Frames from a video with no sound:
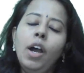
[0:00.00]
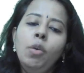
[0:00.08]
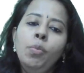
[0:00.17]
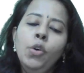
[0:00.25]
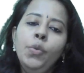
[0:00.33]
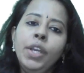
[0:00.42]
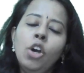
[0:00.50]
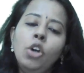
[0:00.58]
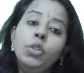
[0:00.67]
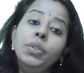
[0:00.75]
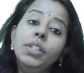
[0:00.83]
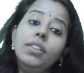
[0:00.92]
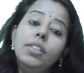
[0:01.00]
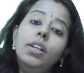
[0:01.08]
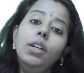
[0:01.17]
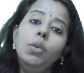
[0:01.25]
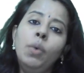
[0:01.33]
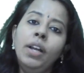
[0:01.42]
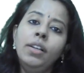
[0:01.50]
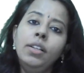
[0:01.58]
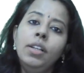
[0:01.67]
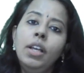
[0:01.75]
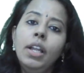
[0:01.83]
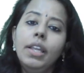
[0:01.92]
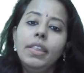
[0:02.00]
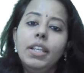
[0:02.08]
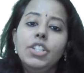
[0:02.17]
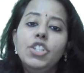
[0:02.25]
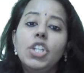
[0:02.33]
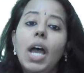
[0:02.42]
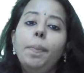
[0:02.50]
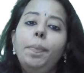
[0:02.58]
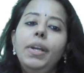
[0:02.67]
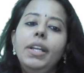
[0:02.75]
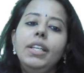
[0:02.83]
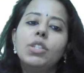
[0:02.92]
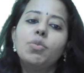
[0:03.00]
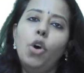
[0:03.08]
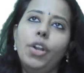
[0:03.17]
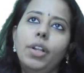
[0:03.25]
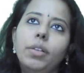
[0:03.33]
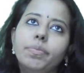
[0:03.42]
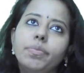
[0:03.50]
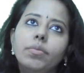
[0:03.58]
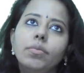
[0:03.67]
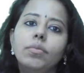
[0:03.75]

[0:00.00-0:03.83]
Now moving on to the third one, the Japanese model.